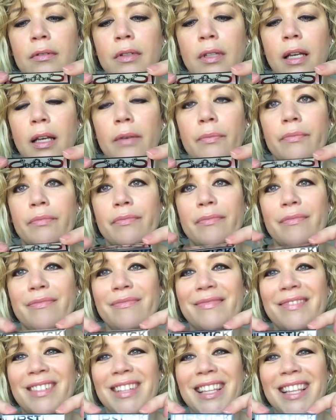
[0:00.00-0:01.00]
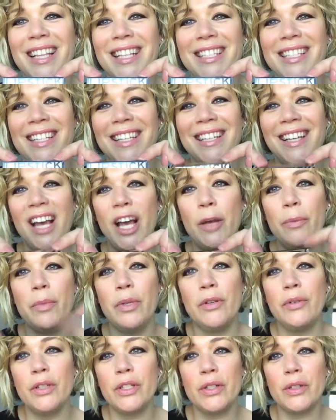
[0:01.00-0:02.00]
yeah so that's it hope
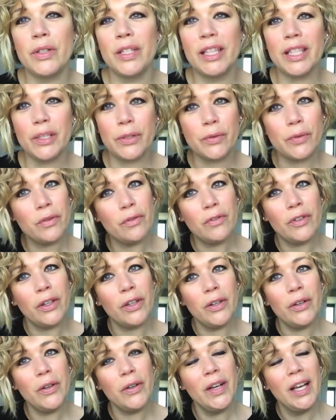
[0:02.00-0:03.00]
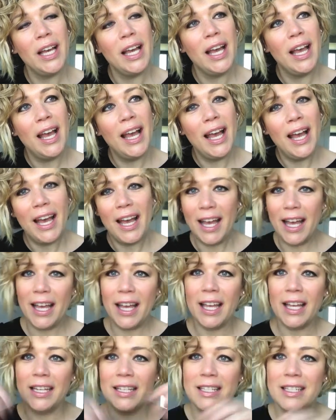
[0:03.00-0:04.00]
you enjoyed this review
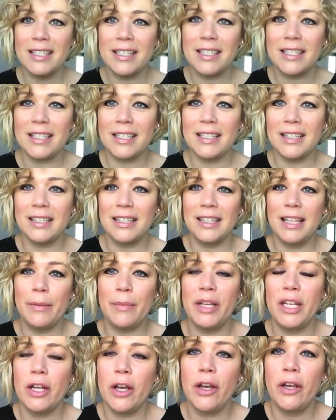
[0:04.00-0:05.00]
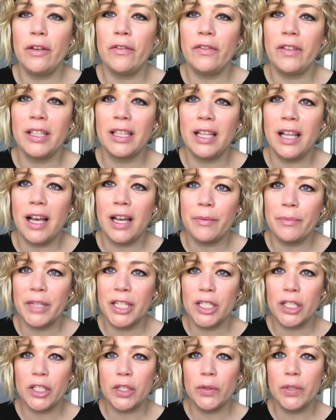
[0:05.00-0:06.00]
and let me know if you'd like me
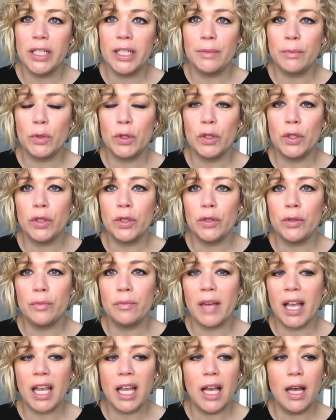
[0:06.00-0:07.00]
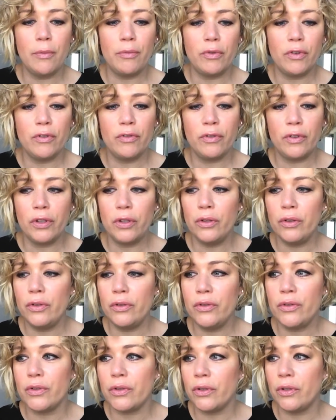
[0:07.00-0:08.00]
to do any more makeup
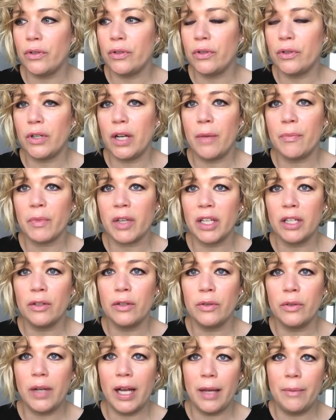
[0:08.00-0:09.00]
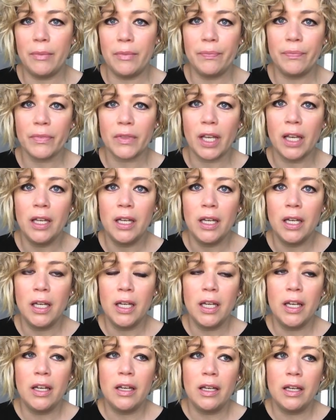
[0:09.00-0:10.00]
reviews or I'm gonna um,
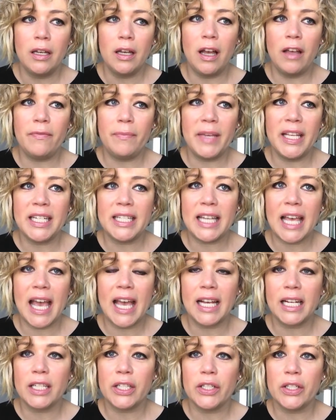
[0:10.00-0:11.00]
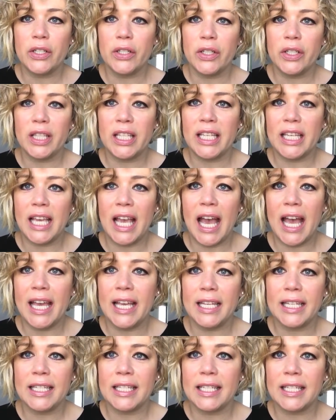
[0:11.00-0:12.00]
I've been tagged to do the
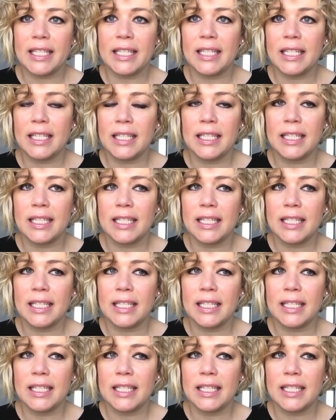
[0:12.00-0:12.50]
eight